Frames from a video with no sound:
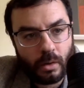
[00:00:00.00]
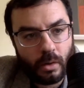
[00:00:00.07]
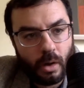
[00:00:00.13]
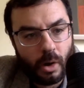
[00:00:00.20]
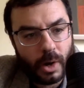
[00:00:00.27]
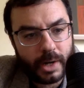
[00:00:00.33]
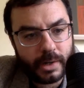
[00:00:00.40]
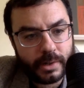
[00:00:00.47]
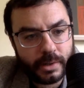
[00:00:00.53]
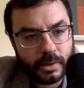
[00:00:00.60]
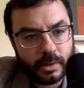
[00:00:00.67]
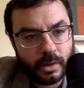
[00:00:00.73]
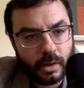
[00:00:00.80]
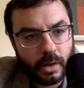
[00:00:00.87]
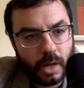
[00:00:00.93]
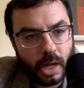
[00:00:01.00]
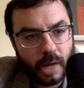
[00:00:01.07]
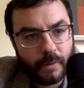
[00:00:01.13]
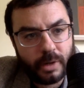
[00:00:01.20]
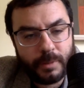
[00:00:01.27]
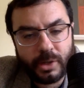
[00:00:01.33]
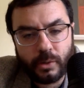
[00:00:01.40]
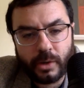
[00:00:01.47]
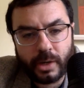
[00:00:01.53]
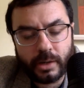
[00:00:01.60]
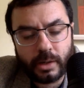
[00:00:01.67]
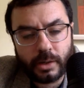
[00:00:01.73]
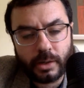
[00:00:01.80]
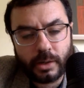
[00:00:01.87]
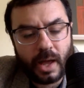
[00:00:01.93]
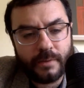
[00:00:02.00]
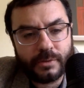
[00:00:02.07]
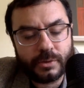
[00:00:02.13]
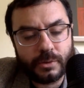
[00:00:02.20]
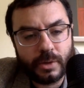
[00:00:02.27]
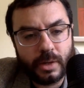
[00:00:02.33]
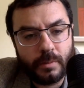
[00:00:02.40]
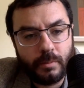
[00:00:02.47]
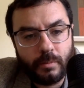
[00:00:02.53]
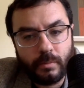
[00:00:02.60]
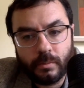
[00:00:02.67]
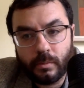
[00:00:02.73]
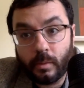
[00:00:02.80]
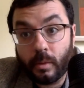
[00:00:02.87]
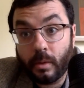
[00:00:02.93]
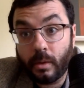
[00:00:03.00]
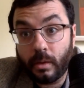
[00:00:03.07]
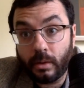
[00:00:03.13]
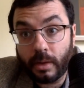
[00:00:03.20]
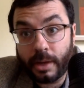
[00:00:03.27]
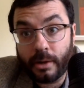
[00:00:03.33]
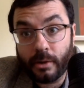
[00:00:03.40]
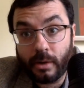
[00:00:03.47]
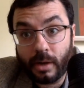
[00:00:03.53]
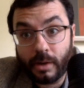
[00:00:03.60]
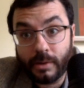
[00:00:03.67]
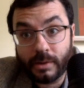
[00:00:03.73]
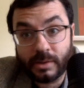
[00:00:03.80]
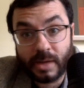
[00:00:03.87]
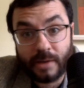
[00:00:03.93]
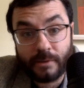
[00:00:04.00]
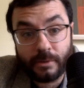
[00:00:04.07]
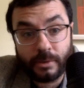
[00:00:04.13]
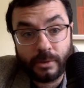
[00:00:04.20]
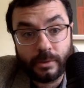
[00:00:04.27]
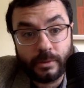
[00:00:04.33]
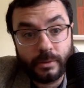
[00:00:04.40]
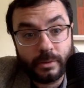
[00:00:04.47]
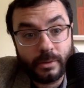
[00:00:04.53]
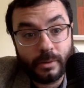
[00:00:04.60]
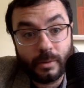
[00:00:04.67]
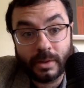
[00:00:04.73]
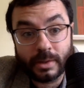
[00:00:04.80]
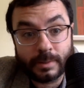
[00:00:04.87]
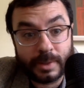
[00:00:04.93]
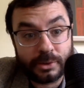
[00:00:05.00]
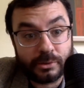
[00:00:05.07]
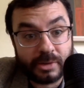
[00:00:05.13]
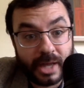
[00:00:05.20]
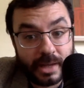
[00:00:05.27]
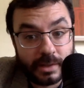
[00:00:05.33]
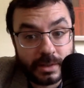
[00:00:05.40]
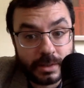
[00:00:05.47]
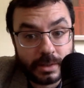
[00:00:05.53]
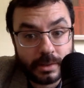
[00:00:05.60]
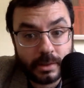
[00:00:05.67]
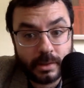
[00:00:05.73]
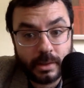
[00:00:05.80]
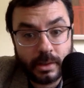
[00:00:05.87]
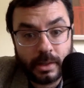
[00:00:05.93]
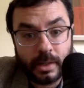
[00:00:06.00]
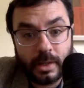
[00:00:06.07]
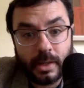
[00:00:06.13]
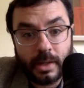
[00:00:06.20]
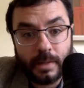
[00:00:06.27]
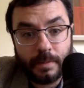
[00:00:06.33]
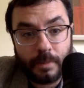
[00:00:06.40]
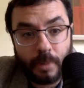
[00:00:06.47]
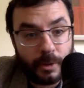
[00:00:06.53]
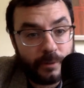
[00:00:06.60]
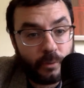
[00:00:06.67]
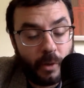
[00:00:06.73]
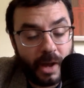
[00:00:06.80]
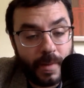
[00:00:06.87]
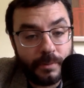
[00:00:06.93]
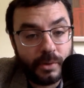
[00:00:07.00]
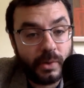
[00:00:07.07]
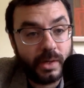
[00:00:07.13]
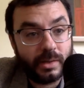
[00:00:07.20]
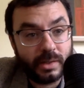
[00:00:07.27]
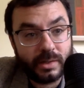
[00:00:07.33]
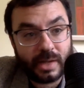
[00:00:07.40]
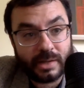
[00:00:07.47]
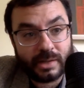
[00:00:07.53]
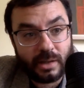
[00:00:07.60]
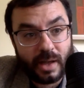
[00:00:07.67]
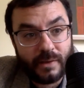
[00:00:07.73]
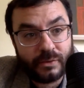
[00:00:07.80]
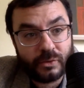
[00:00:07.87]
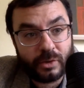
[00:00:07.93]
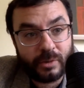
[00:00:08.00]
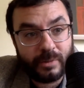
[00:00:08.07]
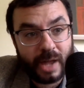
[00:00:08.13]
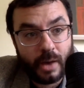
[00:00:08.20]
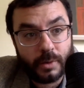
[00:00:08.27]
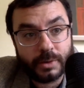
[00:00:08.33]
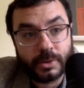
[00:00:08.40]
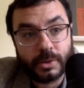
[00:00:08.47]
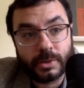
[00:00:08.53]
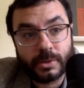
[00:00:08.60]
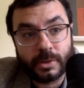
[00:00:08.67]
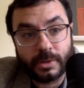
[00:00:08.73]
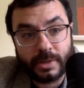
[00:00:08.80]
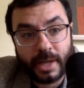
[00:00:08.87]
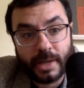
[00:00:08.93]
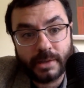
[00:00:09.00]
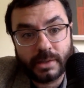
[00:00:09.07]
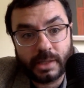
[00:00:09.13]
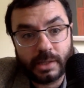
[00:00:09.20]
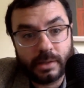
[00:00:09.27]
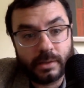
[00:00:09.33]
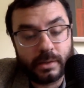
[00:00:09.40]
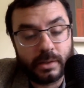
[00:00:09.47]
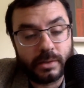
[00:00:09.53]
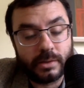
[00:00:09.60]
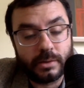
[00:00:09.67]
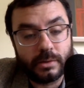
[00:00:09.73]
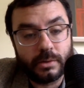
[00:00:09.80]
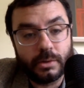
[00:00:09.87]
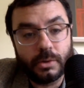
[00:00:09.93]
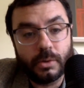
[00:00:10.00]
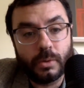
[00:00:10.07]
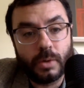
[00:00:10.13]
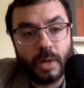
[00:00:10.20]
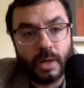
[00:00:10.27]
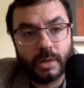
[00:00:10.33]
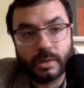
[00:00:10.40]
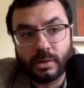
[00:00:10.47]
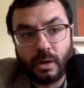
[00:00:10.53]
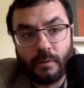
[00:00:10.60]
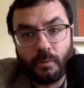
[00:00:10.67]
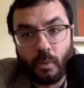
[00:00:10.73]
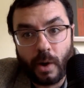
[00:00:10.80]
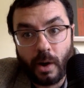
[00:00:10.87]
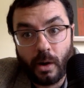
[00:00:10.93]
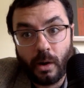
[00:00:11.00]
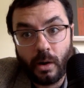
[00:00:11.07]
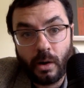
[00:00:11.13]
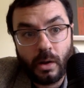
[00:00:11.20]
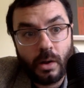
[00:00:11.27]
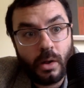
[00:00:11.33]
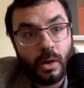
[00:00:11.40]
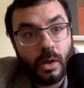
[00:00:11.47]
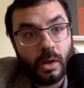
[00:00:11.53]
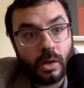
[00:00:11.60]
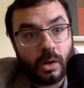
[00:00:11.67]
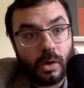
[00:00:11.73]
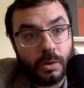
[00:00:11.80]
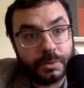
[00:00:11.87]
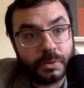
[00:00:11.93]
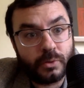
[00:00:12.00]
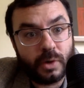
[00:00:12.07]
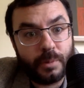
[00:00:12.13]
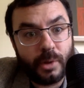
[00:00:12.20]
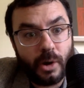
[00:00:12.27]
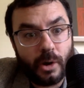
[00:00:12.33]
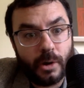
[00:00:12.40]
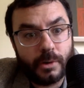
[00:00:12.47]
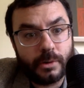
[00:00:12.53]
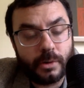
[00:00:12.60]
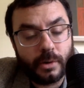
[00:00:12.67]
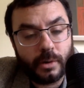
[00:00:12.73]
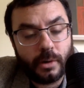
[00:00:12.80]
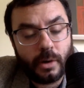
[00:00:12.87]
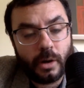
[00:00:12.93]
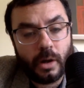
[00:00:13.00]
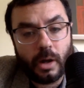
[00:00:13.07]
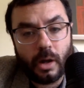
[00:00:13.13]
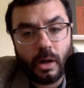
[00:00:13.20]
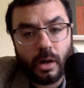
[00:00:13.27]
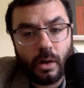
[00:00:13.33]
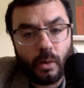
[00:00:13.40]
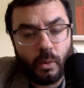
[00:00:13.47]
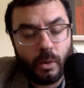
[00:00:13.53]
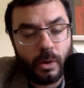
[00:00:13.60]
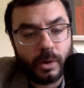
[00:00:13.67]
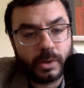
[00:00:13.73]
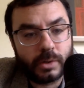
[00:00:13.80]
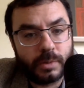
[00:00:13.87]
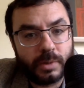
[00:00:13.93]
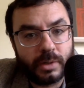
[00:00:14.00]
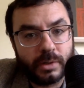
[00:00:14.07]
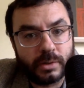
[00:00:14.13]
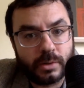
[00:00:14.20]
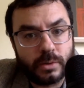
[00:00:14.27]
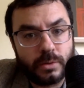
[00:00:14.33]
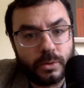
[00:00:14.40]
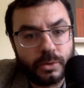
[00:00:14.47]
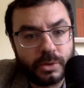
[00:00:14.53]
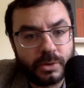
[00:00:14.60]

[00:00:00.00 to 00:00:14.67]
All right. I'm going to be doing another live stream later on this afternoon with a special guest. Part of why I'm doing this as a live stream now is just to test that this new software called StreamYard works, because YouTube